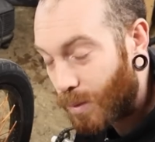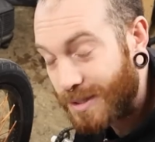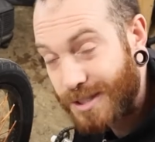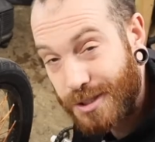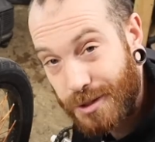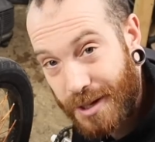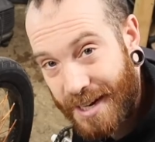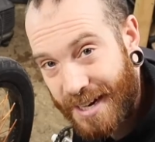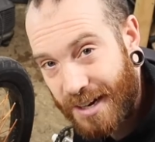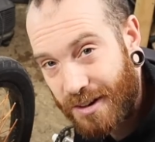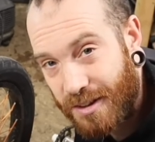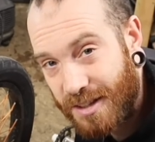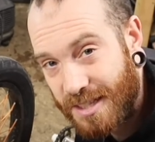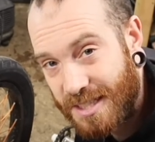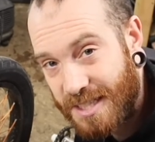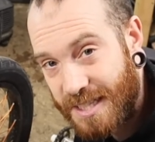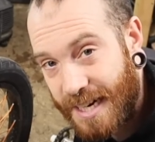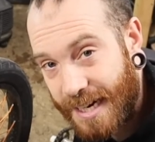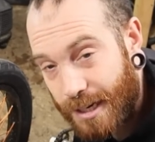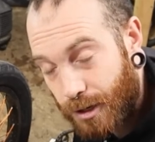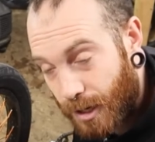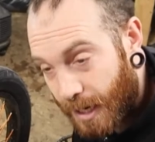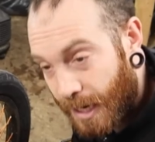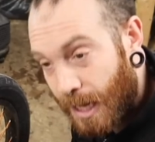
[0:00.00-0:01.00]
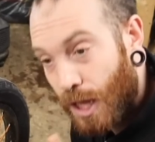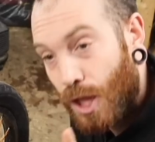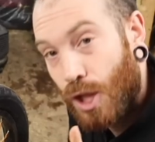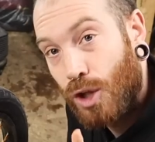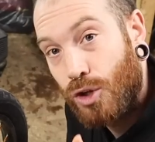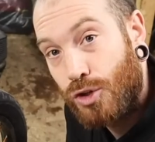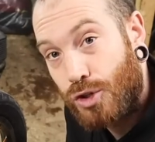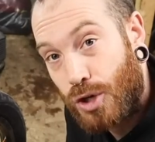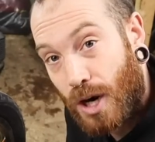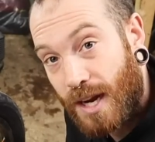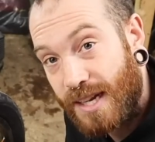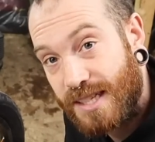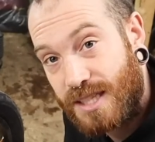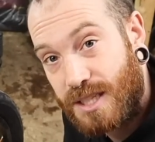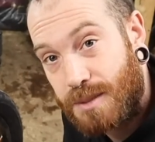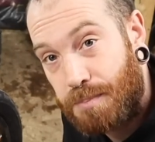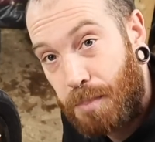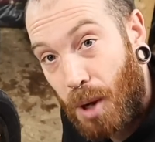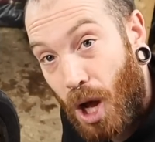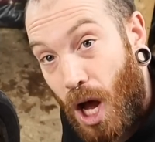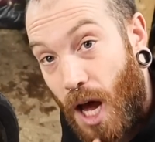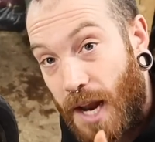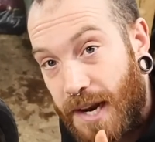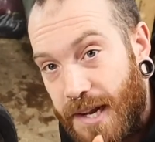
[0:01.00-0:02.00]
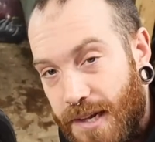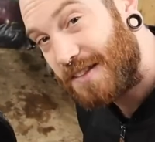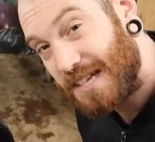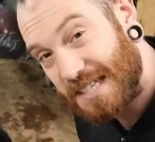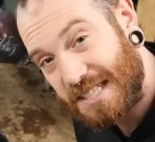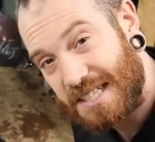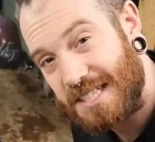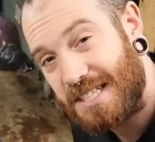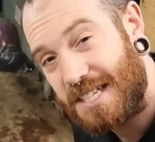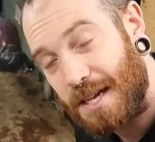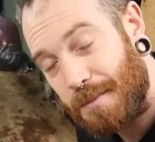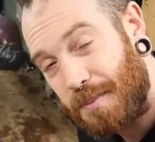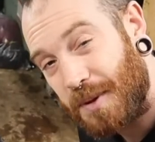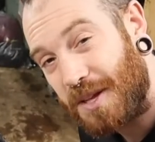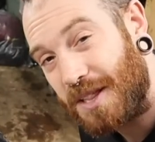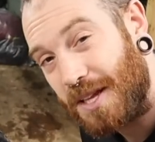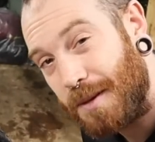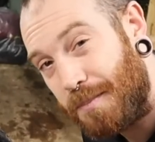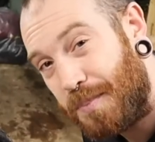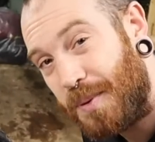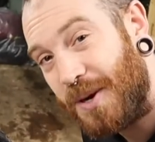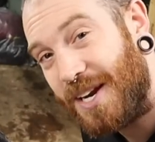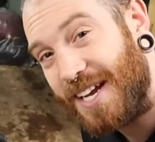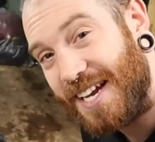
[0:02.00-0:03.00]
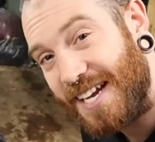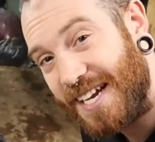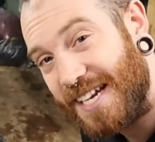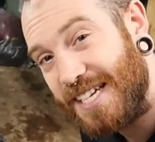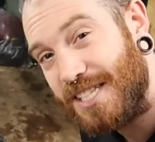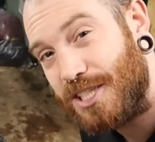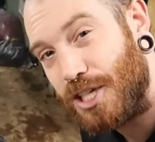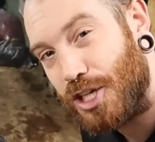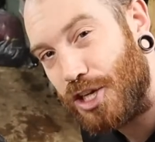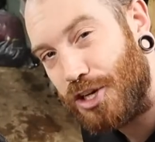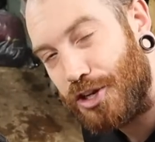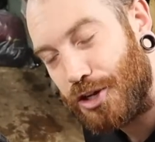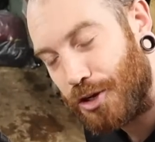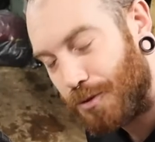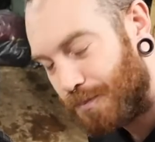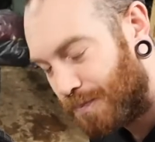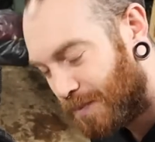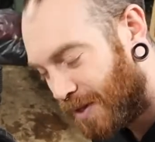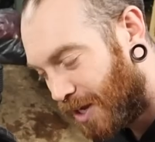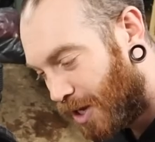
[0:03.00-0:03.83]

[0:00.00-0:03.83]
Once you hear the snickering, try and spot it. This is typically pretty easy to do.